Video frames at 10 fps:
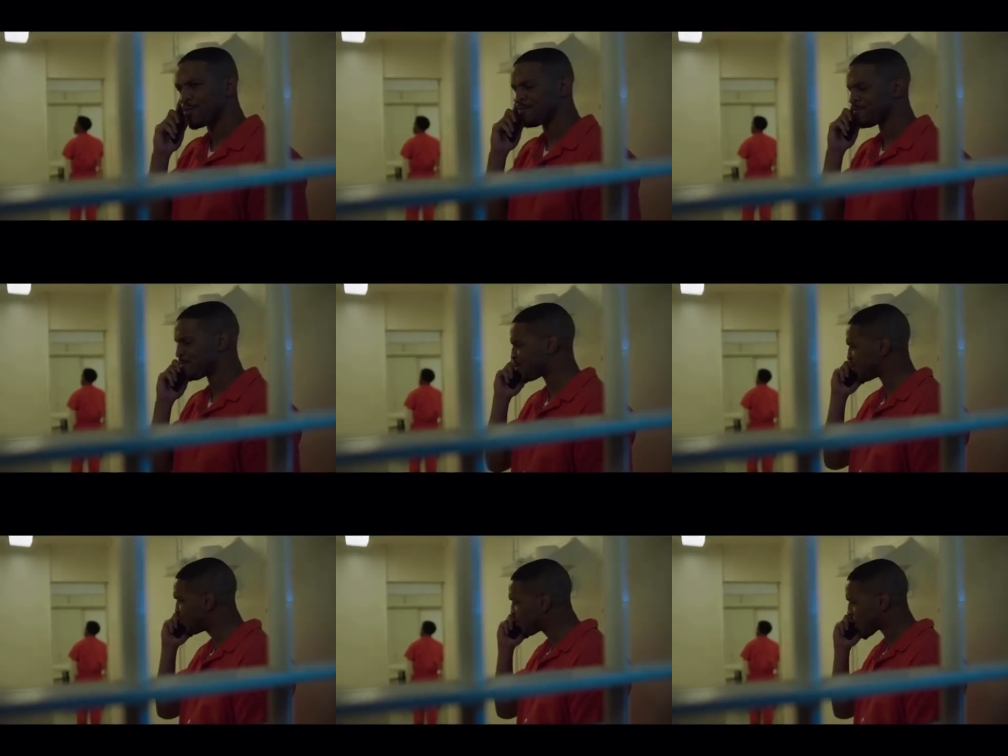to get out.
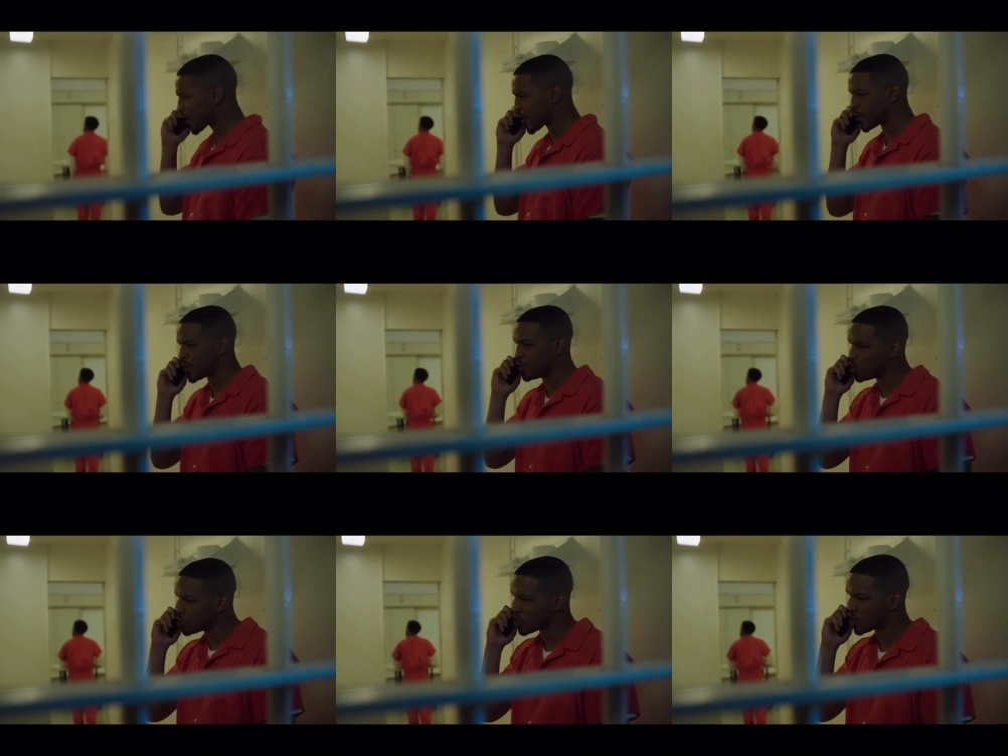Fuck out of here. You
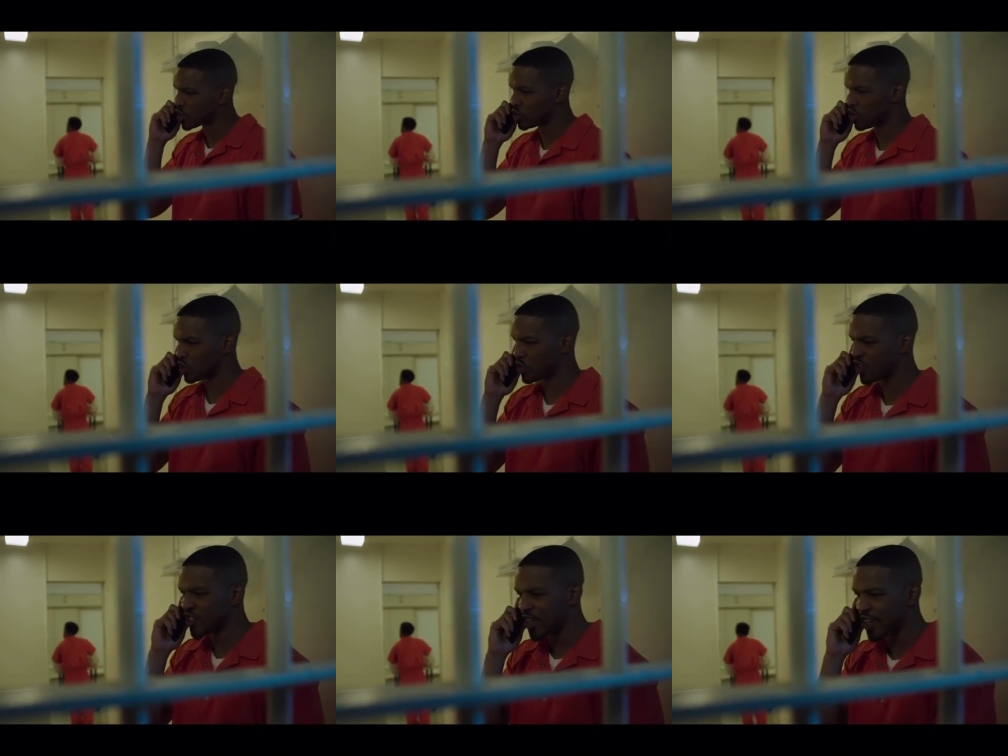know I'm a soldier.
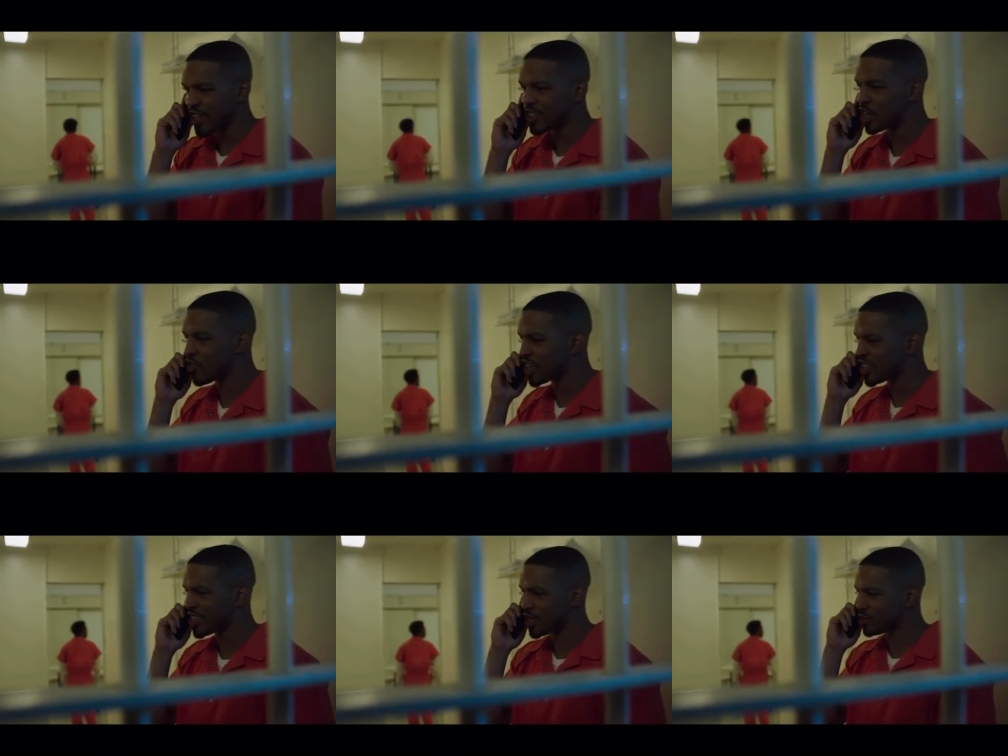Just check the intake records at the